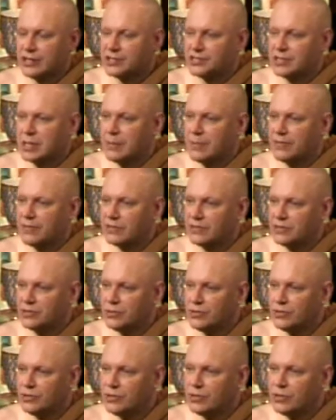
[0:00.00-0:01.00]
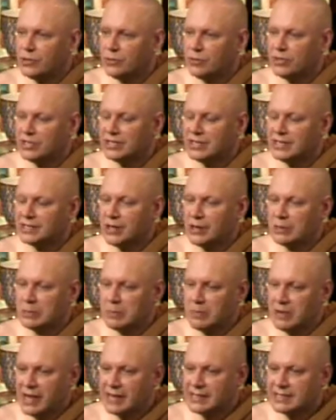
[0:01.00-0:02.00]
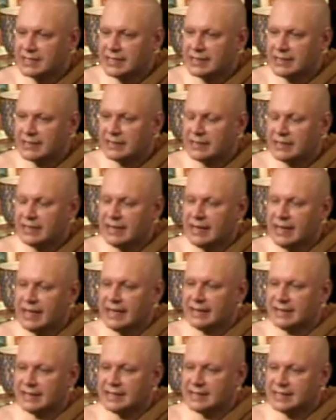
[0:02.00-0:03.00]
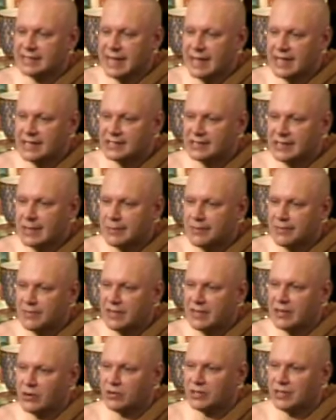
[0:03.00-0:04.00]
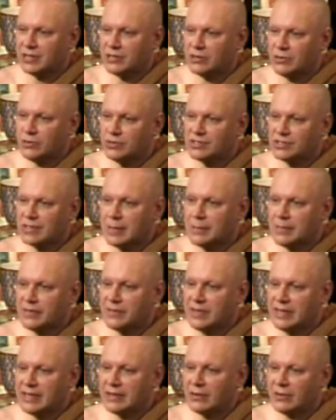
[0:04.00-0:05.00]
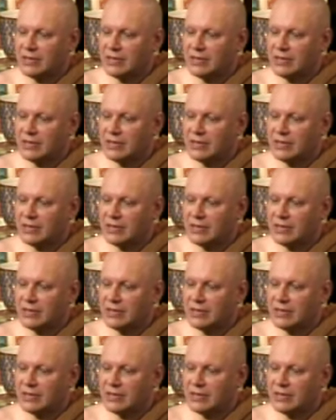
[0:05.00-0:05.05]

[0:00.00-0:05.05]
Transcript: something to you which is unpleasant, they say something or they do something or